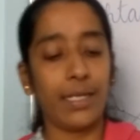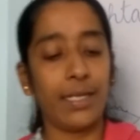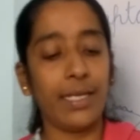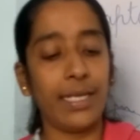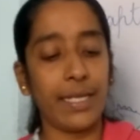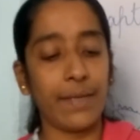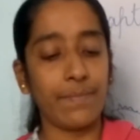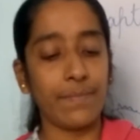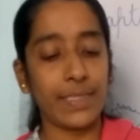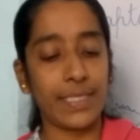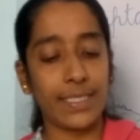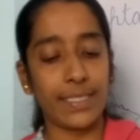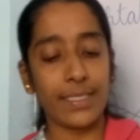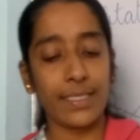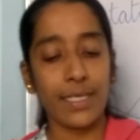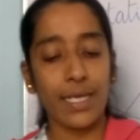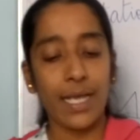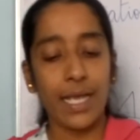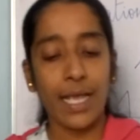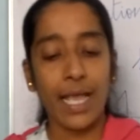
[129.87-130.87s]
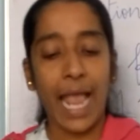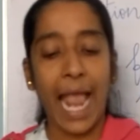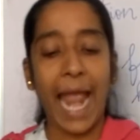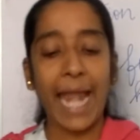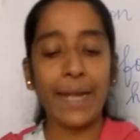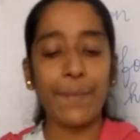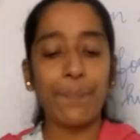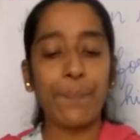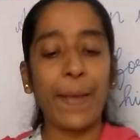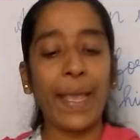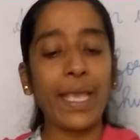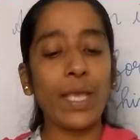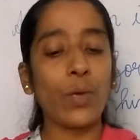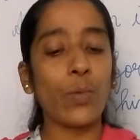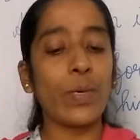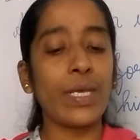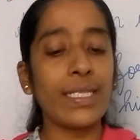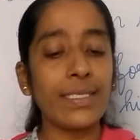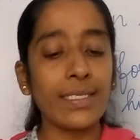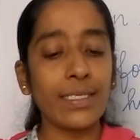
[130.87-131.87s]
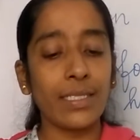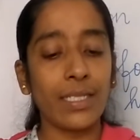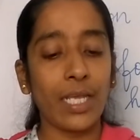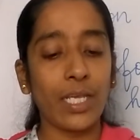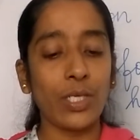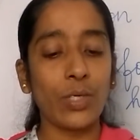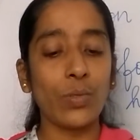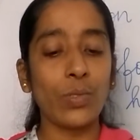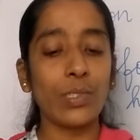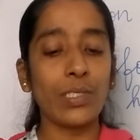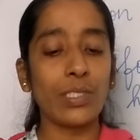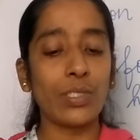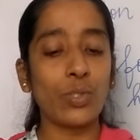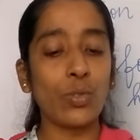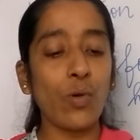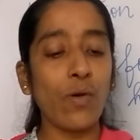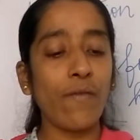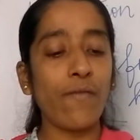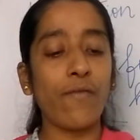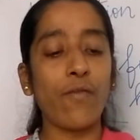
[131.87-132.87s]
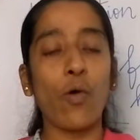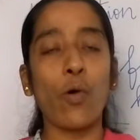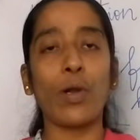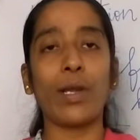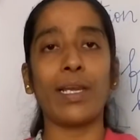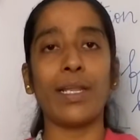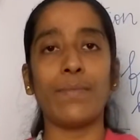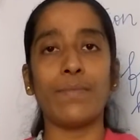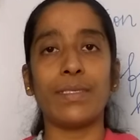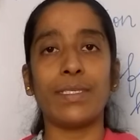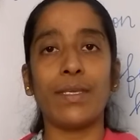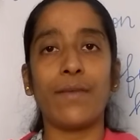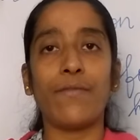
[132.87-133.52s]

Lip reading: limbs. And penguins, they use two forelimbs.